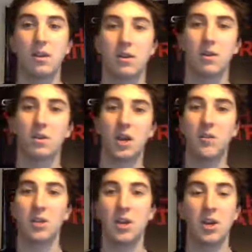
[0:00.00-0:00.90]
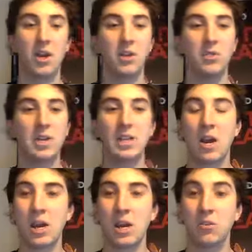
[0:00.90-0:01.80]
because I'm going to read
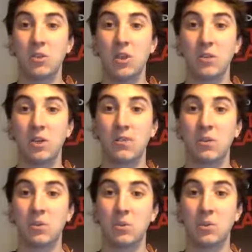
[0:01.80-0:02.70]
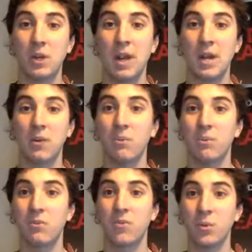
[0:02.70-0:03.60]
out a little summary of the story now
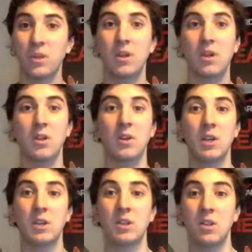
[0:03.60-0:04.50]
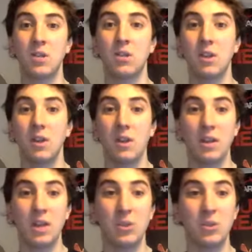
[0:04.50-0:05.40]
before we start going into
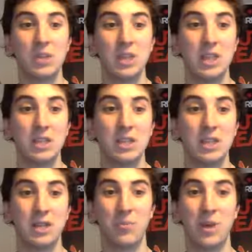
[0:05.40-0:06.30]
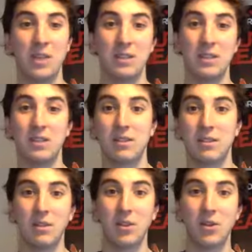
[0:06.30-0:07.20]
the little scenes and the little places
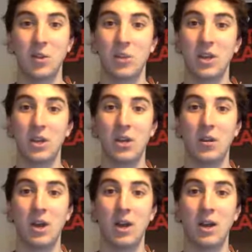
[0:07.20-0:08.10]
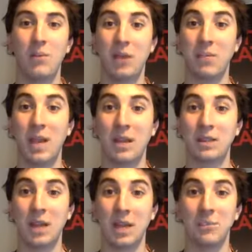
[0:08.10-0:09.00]
that we're going to be
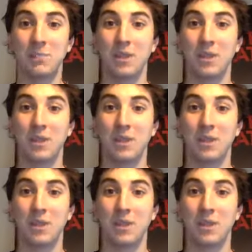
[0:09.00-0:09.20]
acting out.